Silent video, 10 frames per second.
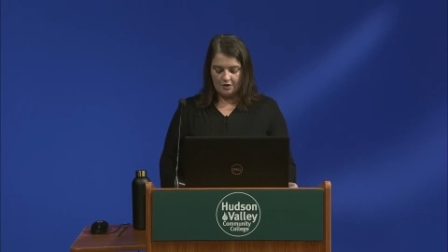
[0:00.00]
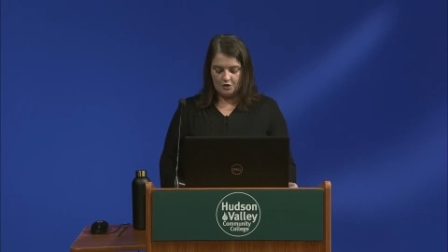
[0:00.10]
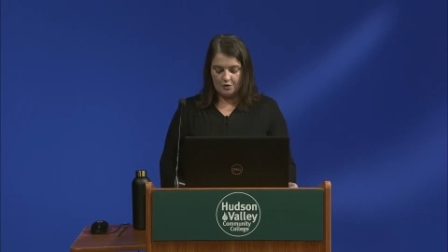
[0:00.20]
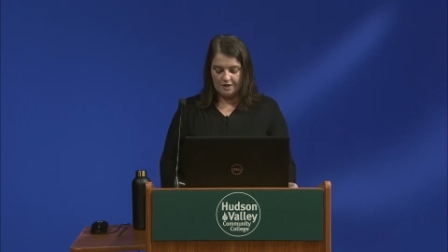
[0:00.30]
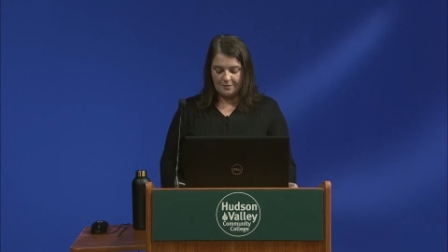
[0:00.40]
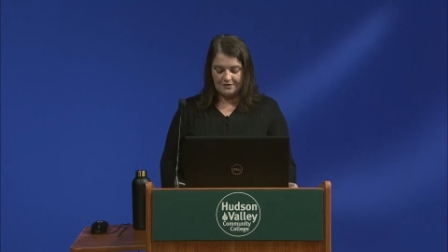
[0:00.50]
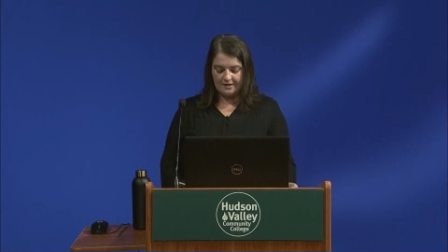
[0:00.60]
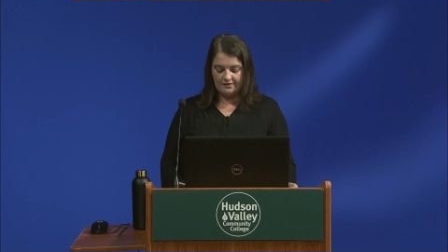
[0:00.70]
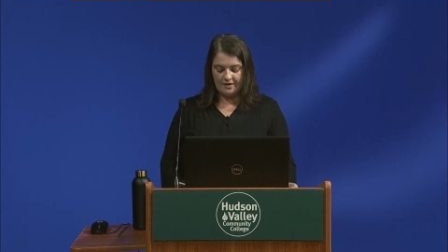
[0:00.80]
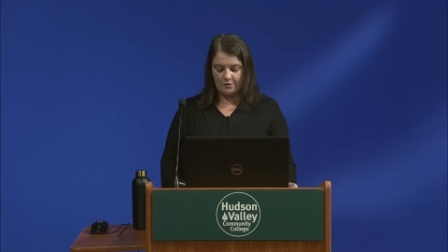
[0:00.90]

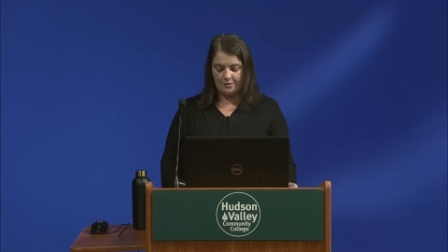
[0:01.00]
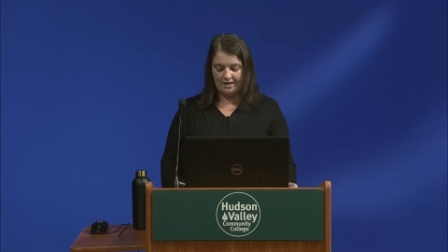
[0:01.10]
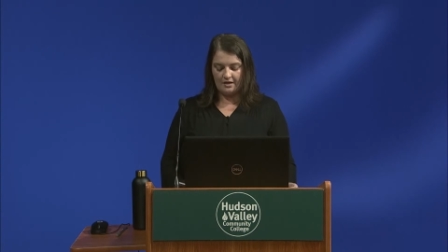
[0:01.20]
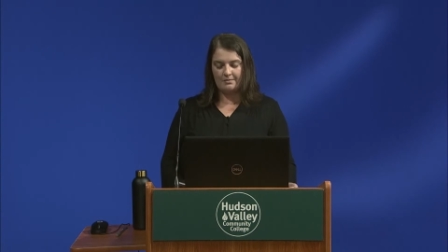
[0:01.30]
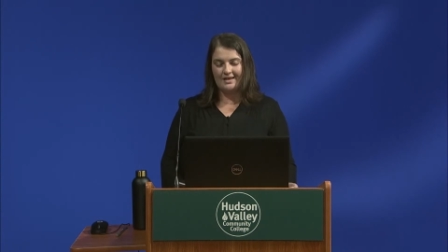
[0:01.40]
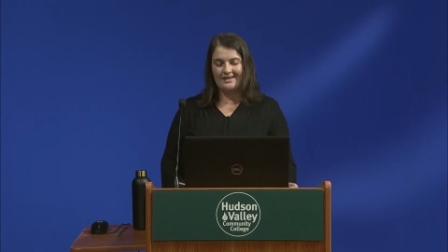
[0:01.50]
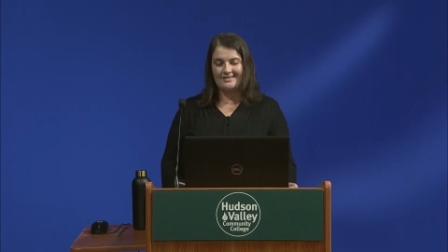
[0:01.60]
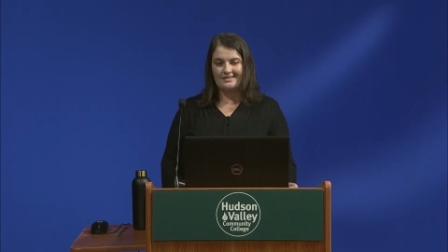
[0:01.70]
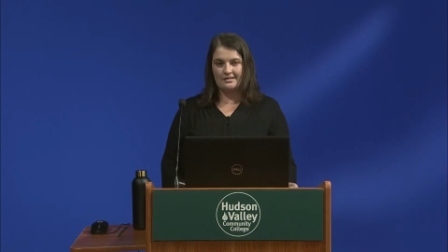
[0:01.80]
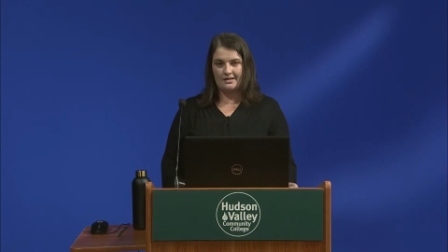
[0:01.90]
20% of them will become
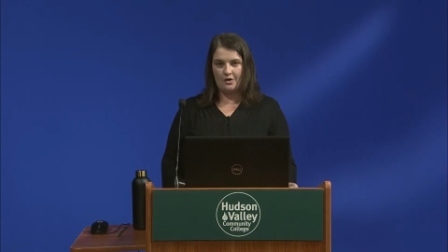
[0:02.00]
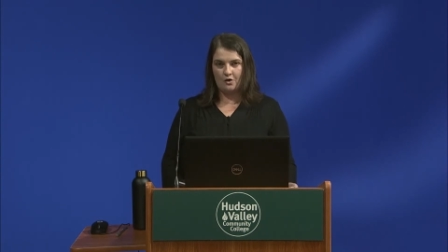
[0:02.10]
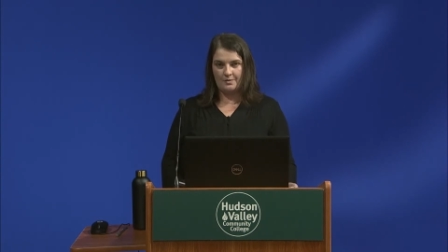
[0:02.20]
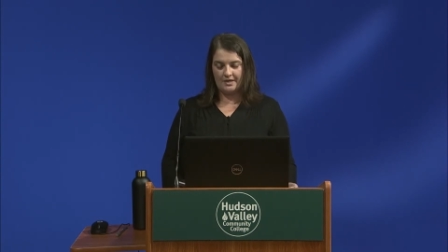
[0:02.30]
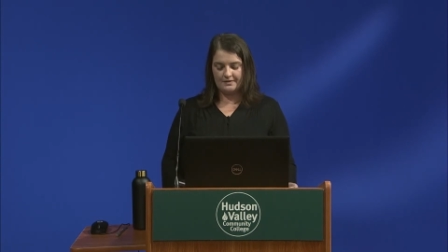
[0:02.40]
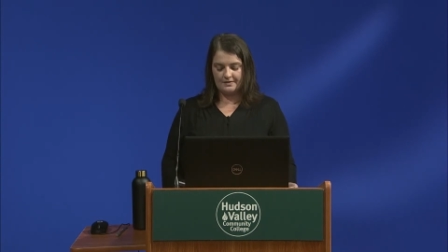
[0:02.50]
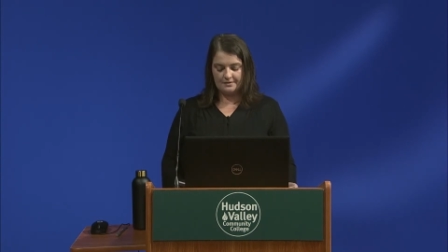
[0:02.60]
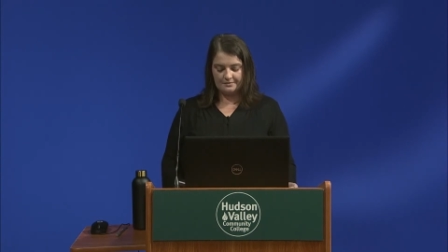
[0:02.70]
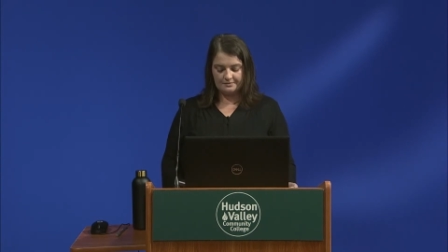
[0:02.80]
instantly homeless.